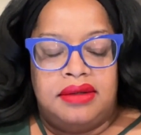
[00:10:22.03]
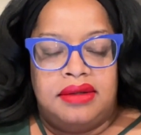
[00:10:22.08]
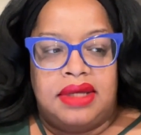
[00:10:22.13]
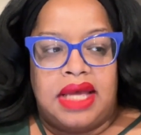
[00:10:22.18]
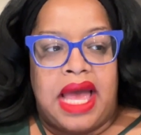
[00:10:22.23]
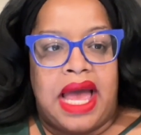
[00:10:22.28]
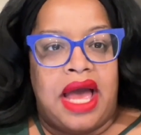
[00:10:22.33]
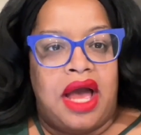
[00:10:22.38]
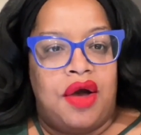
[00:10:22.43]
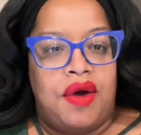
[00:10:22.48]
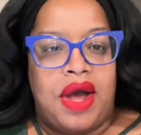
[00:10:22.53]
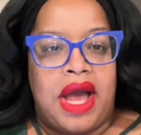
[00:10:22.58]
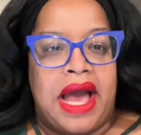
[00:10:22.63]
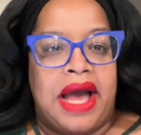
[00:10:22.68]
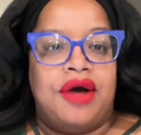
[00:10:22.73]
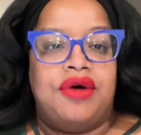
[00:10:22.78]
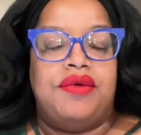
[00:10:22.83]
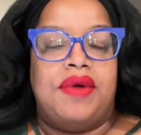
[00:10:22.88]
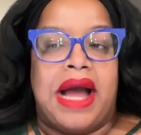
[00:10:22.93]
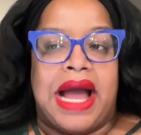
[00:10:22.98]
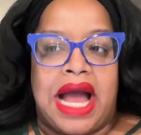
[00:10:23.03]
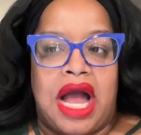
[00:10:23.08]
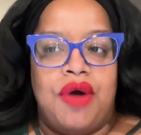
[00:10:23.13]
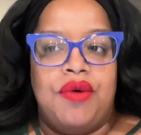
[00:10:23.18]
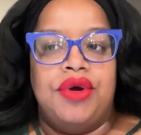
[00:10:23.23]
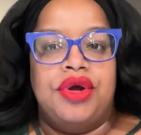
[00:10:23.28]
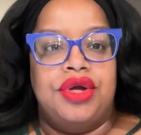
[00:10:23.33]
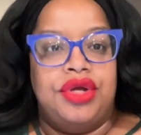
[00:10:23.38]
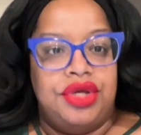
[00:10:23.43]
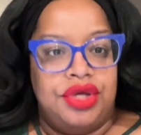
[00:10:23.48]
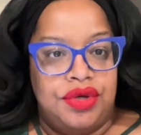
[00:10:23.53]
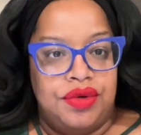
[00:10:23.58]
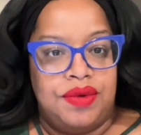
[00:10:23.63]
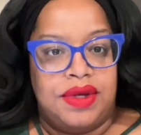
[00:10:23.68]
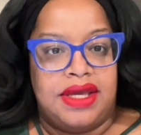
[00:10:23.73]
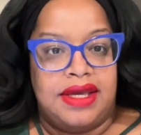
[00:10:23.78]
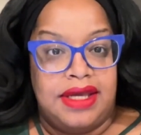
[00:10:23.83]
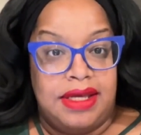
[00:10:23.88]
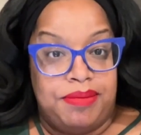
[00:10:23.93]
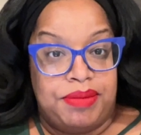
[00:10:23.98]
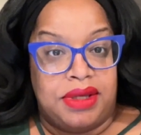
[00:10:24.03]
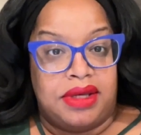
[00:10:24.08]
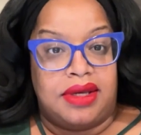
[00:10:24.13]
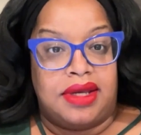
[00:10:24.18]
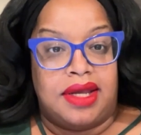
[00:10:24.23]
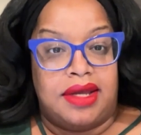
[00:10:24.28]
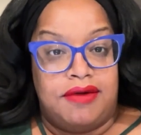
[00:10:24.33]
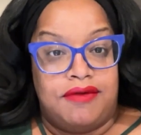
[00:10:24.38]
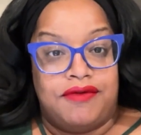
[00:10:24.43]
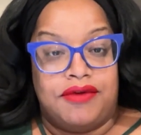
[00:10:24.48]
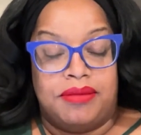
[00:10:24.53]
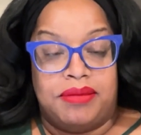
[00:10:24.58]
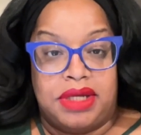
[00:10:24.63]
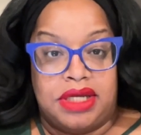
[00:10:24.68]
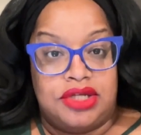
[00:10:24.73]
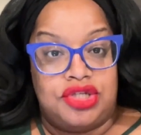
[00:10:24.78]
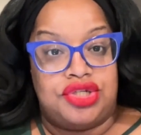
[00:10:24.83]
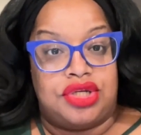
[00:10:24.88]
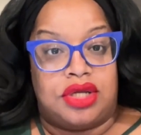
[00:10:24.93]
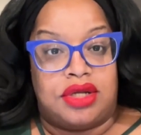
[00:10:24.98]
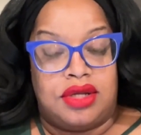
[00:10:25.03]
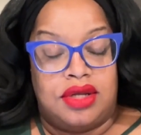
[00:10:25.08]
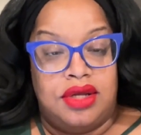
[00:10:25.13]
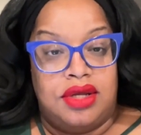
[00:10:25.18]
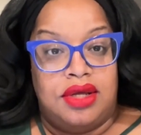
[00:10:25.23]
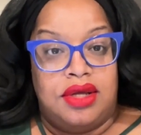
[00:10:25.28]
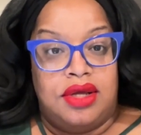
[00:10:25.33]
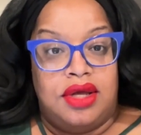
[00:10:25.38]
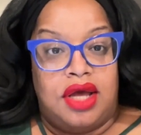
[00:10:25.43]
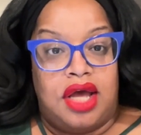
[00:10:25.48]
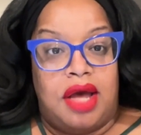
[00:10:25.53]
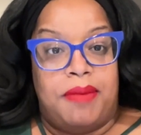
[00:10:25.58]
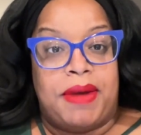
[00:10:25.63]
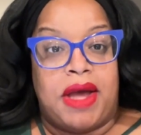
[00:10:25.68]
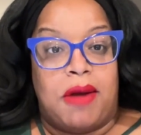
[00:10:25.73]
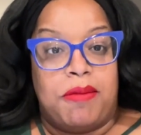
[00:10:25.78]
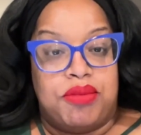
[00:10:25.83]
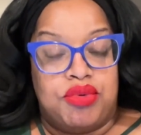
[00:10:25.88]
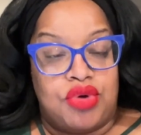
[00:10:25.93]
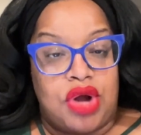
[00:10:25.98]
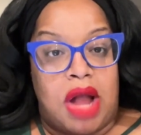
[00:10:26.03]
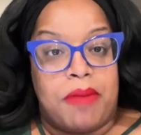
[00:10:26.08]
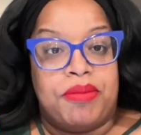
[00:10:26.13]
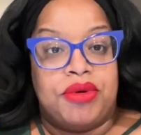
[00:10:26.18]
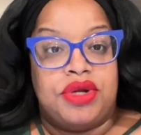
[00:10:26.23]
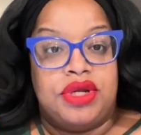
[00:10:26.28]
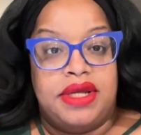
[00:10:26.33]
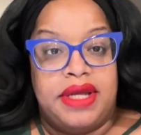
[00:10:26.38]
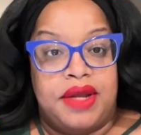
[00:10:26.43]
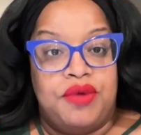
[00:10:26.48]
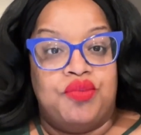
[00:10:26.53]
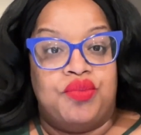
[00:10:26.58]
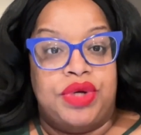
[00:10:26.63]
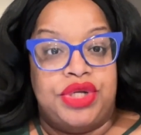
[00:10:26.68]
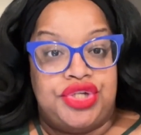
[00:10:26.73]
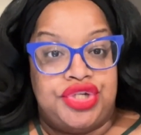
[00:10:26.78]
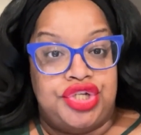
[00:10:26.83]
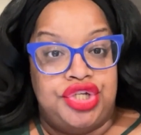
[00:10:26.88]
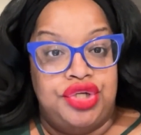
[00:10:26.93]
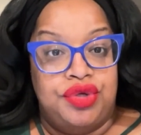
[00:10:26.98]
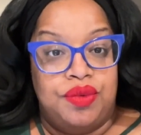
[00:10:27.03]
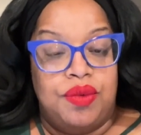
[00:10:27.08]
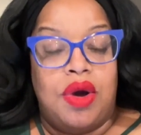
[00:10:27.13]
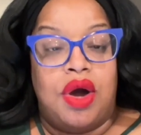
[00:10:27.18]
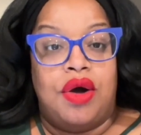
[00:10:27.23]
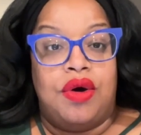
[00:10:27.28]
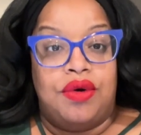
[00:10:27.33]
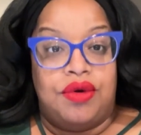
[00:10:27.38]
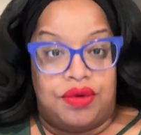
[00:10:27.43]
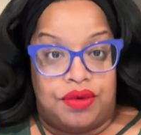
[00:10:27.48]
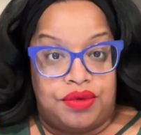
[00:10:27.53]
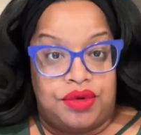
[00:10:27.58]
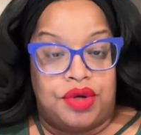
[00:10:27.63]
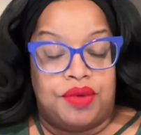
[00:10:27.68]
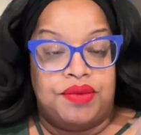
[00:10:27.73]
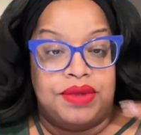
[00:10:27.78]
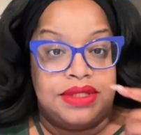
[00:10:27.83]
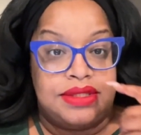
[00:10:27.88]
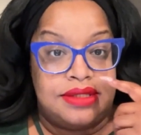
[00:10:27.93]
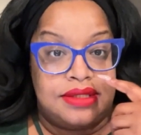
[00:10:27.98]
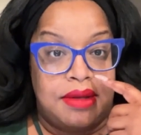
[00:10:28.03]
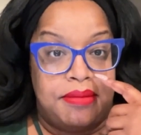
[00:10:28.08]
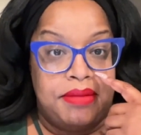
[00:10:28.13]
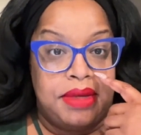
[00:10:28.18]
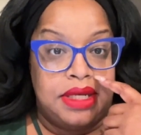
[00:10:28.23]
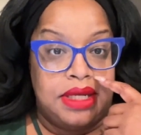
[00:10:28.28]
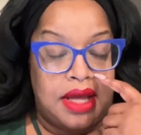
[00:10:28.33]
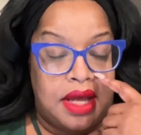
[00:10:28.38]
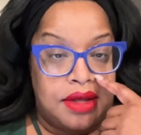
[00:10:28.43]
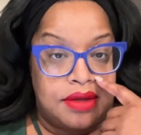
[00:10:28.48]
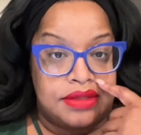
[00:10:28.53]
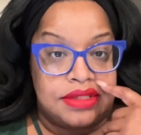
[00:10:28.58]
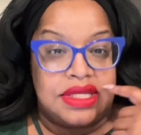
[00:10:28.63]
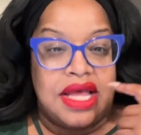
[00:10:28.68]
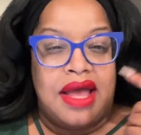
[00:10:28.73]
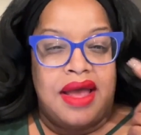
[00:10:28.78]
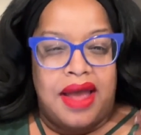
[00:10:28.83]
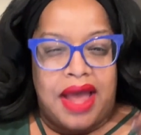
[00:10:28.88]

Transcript: How are you keeping information about property in which you own with somebody else?